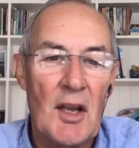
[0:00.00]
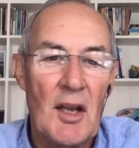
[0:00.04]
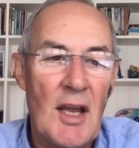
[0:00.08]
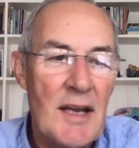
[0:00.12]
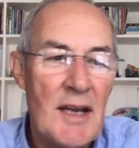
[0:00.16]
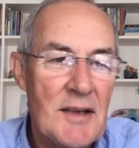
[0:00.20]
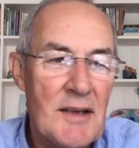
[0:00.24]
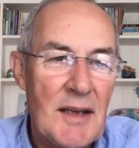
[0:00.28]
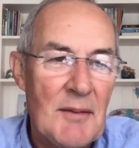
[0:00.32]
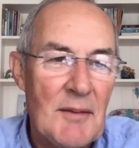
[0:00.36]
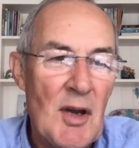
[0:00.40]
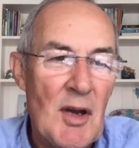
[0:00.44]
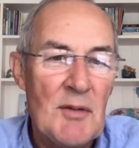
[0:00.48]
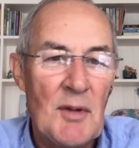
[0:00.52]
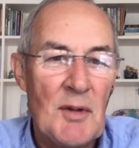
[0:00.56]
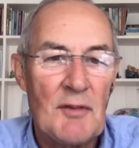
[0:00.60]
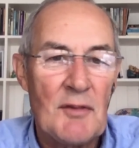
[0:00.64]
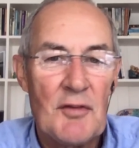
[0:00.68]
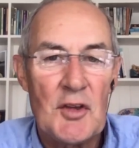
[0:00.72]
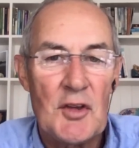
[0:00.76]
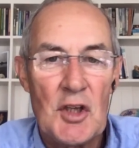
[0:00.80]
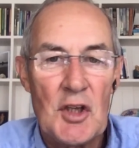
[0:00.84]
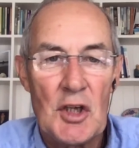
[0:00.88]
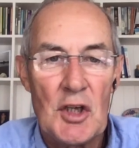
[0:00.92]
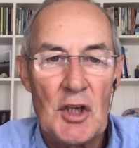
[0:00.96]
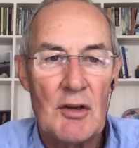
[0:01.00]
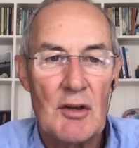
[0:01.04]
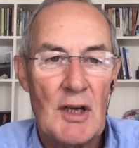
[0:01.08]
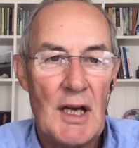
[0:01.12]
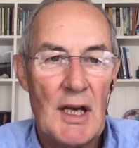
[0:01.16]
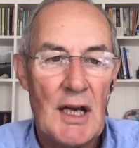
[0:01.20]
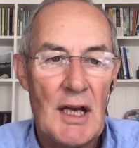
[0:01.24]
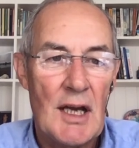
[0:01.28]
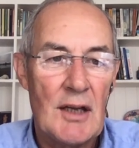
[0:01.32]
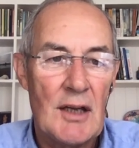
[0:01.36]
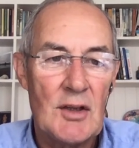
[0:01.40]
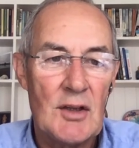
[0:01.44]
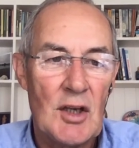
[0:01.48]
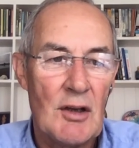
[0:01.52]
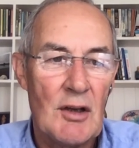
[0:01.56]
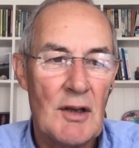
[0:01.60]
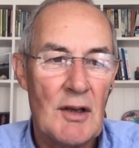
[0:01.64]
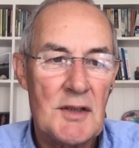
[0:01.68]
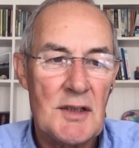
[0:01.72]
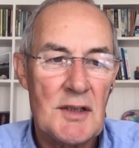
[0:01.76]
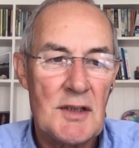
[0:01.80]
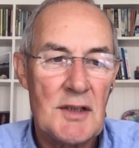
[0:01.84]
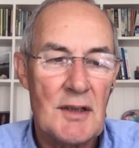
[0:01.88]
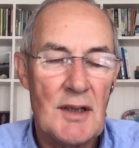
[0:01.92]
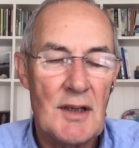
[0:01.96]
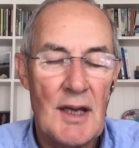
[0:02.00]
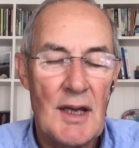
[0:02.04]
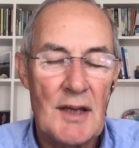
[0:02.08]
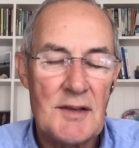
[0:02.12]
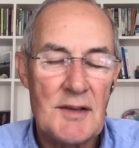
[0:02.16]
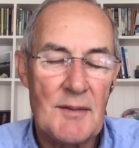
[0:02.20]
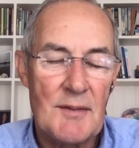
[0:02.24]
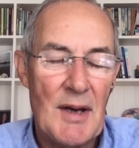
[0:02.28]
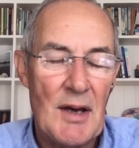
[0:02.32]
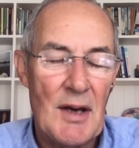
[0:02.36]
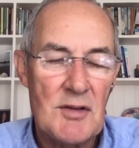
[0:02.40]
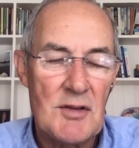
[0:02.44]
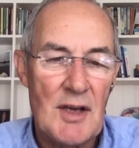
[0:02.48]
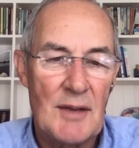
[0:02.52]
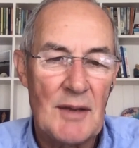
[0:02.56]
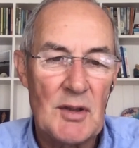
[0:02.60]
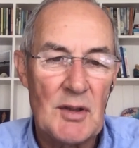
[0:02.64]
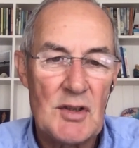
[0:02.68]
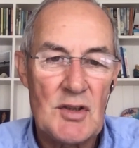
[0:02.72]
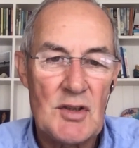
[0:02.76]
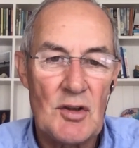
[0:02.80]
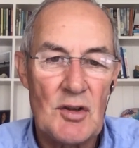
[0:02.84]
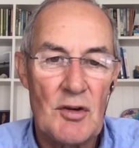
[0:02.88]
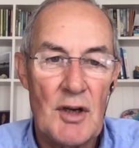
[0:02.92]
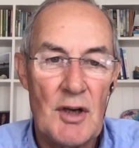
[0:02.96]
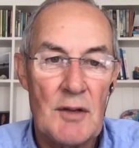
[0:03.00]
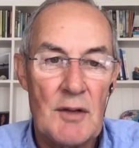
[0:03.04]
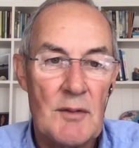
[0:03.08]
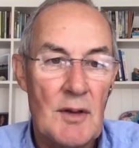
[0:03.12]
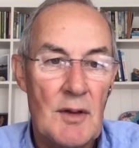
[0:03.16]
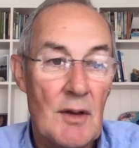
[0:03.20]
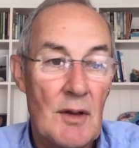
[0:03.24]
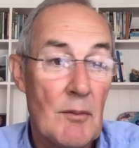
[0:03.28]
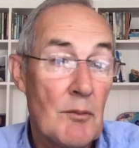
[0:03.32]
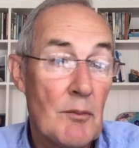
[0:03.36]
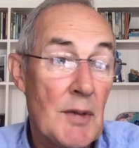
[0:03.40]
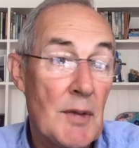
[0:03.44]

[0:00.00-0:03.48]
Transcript: a lightning moment for you, as a maritime historian,